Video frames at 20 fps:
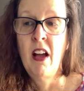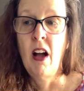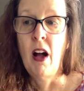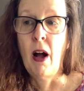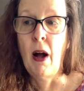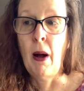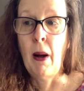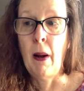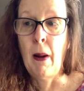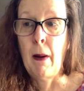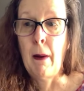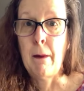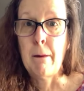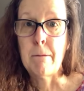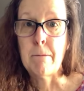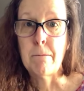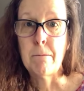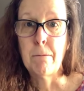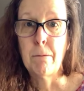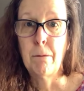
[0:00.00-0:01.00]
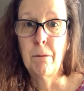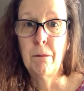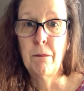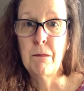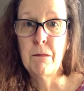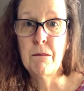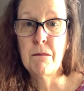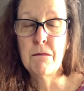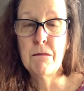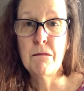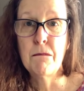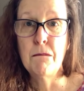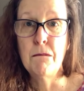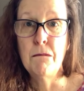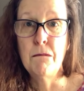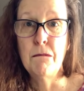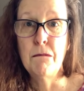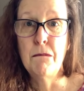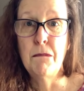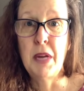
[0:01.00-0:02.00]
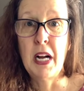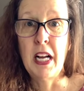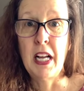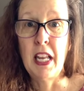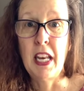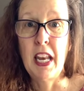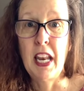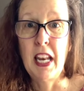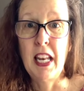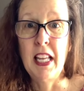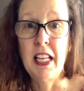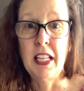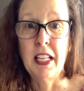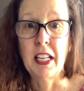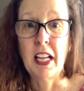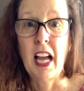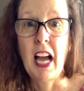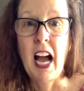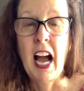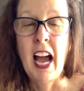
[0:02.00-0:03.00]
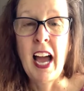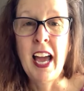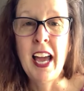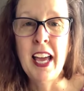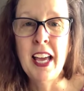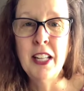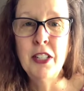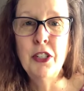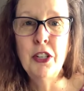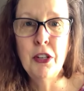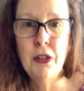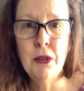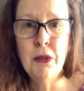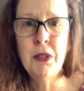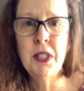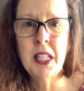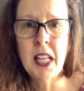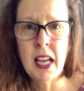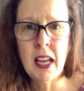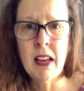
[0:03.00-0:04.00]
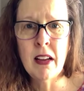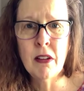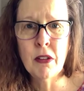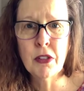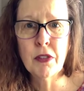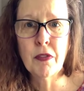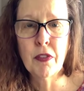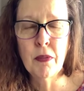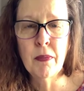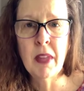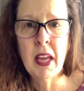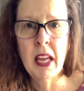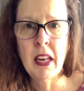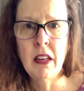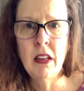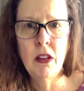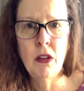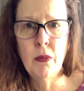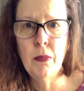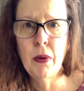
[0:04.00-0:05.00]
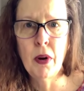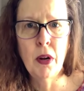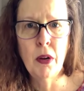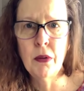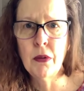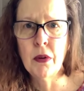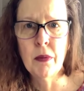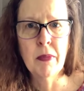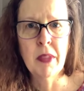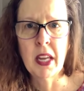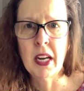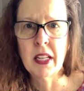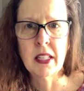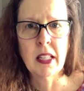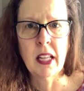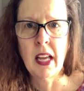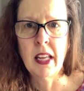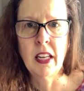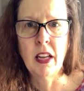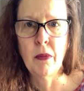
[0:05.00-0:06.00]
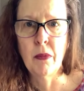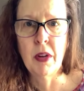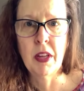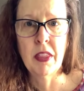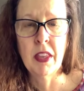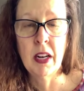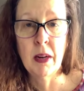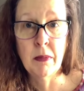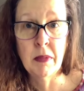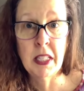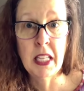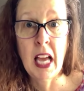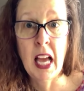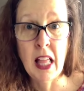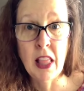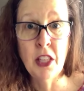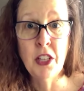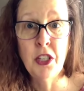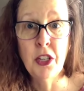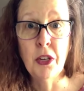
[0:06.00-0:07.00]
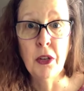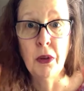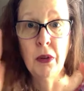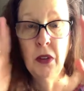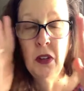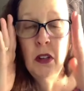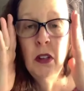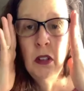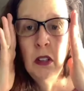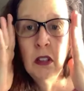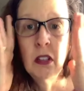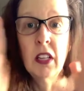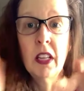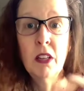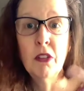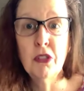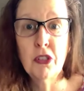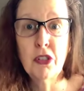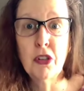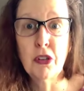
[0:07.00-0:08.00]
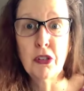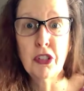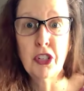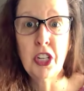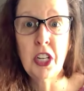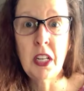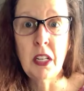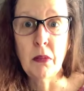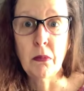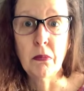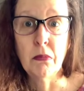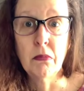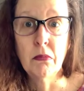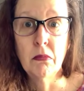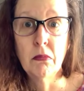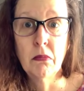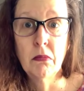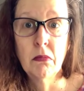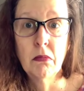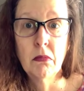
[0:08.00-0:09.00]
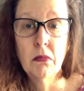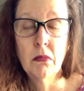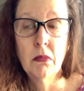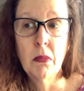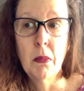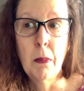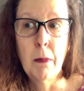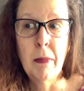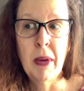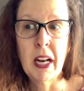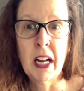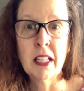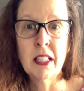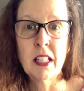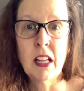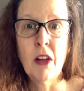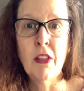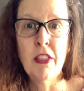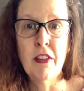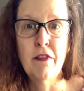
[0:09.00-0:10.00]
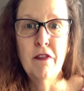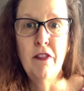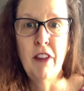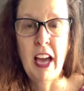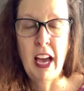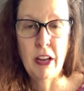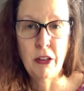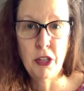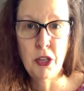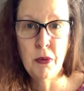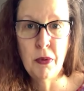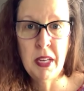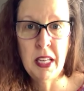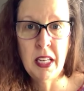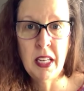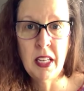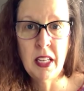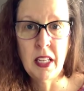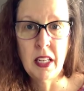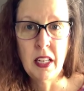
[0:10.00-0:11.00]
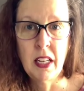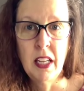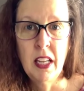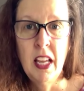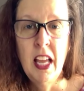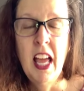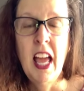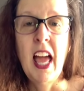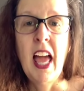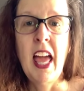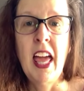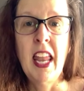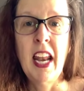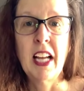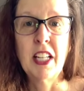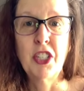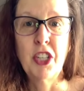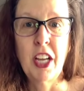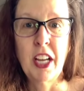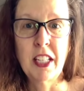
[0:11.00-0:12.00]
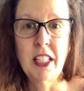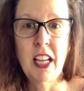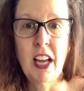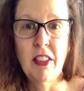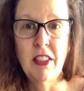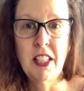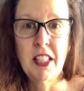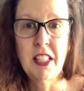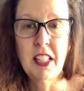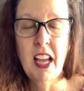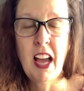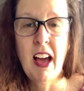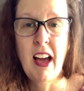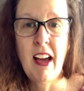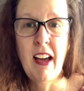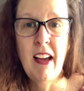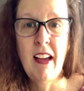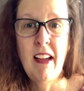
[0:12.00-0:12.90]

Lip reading: But look, I had 2 sales from that new program that I signed up with, and I'm telling you, it was dirt cheap. But I saw the value in it, and I checked out this guy,